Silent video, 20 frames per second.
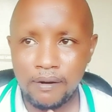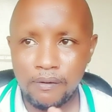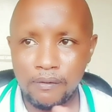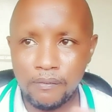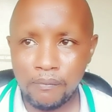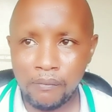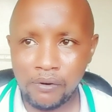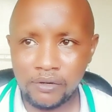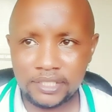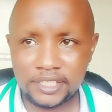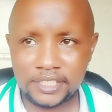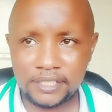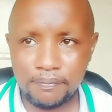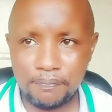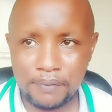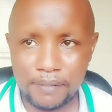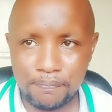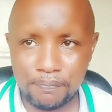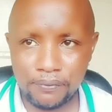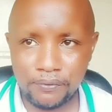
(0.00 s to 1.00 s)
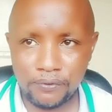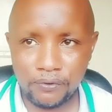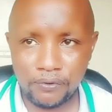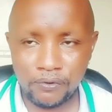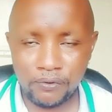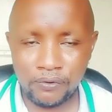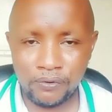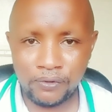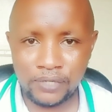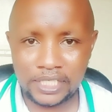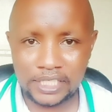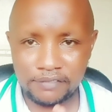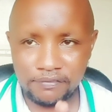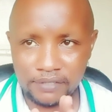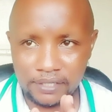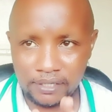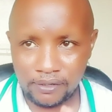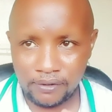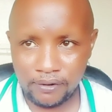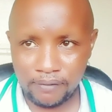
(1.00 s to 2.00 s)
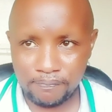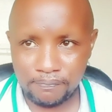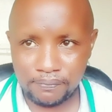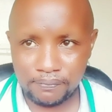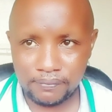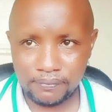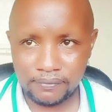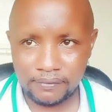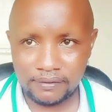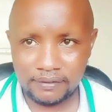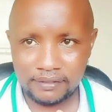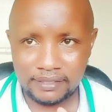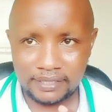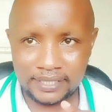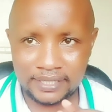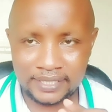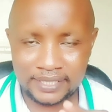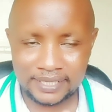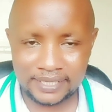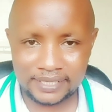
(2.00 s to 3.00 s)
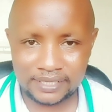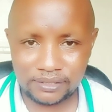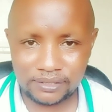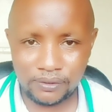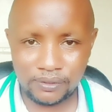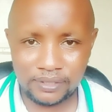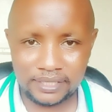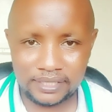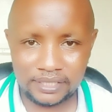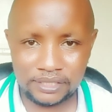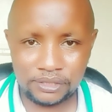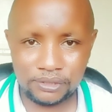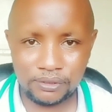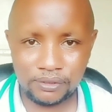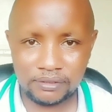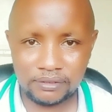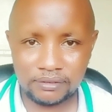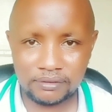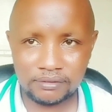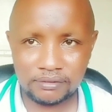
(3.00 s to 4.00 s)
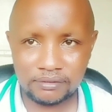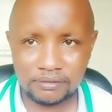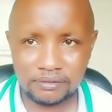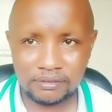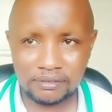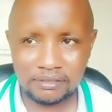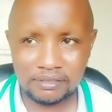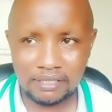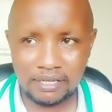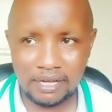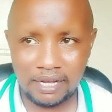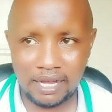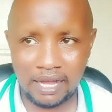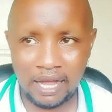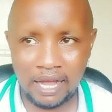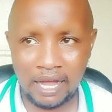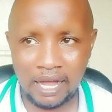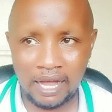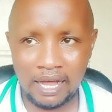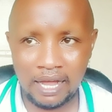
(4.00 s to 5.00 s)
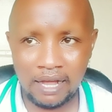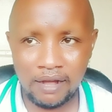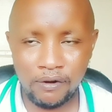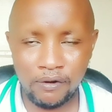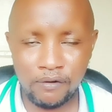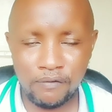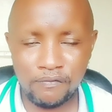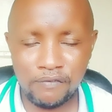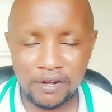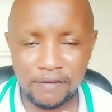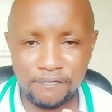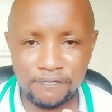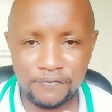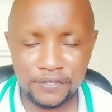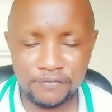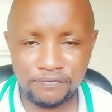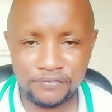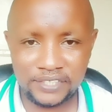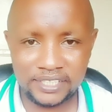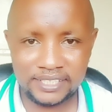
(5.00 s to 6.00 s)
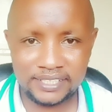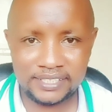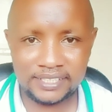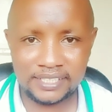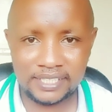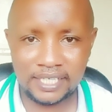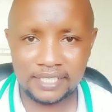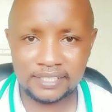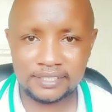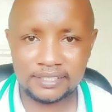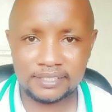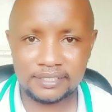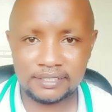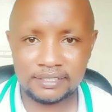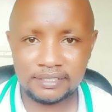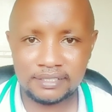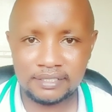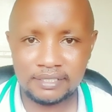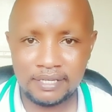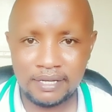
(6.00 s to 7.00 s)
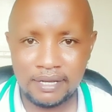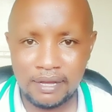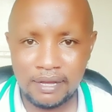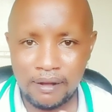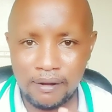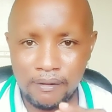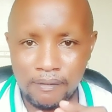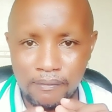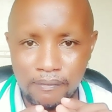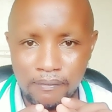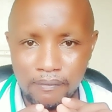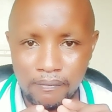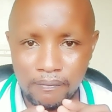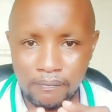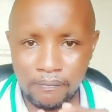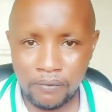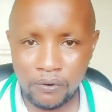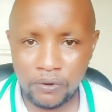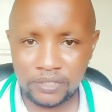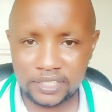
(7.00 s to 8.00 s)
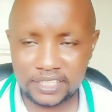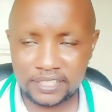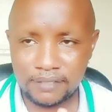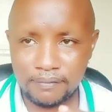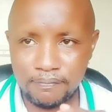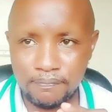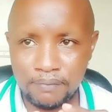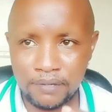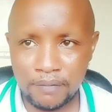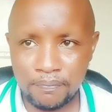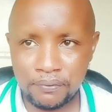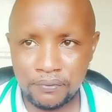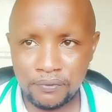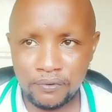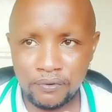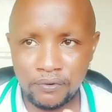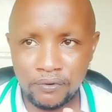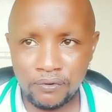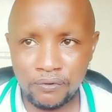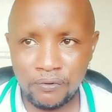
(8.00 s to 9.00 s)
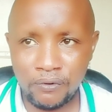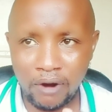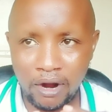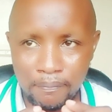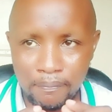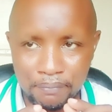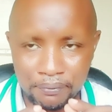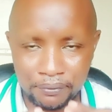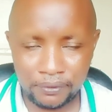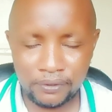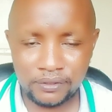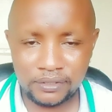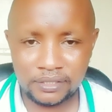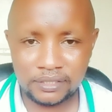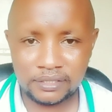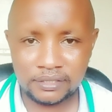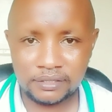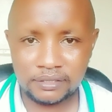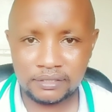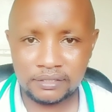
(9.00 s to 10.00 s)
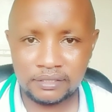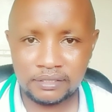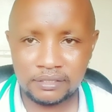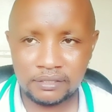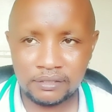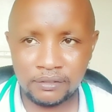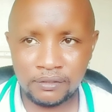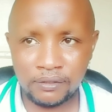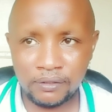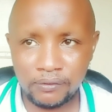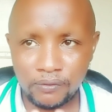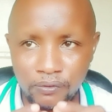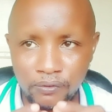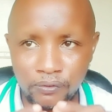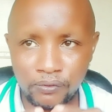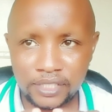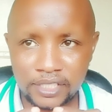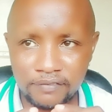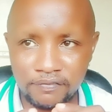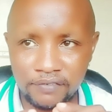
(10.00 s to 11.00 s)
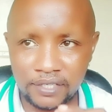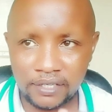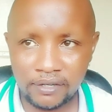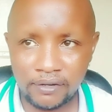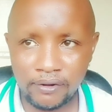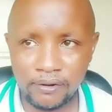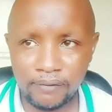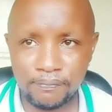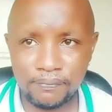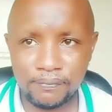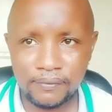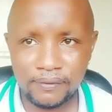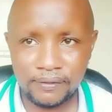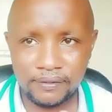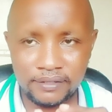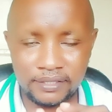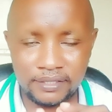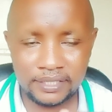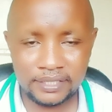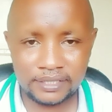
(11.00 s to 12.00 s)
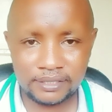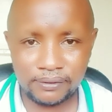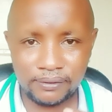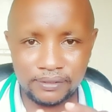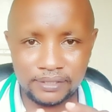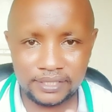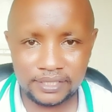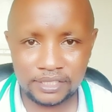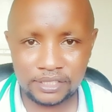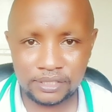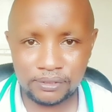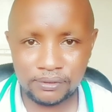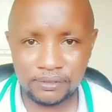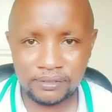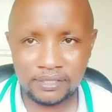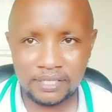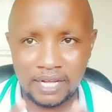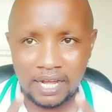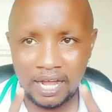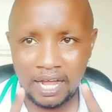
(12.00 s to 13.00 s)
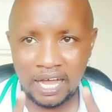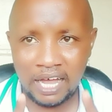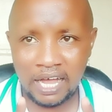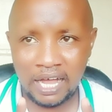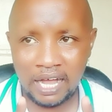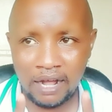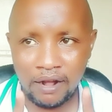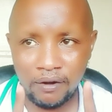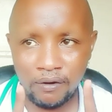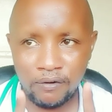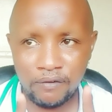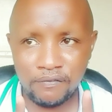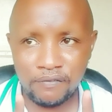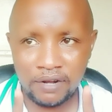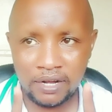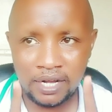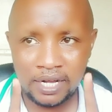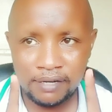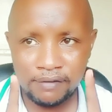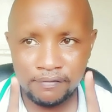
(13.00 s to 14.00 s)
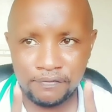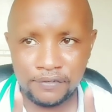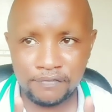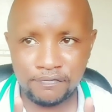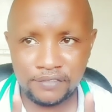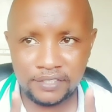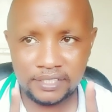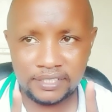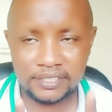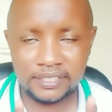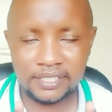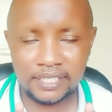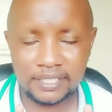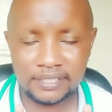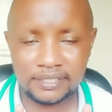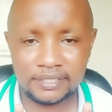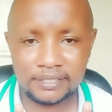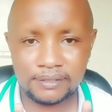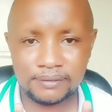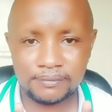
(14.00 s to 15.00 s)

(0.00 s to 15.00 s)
Most people who develop this condition are over 50 years. Most people who are prone or who develop this condition are over 50 years.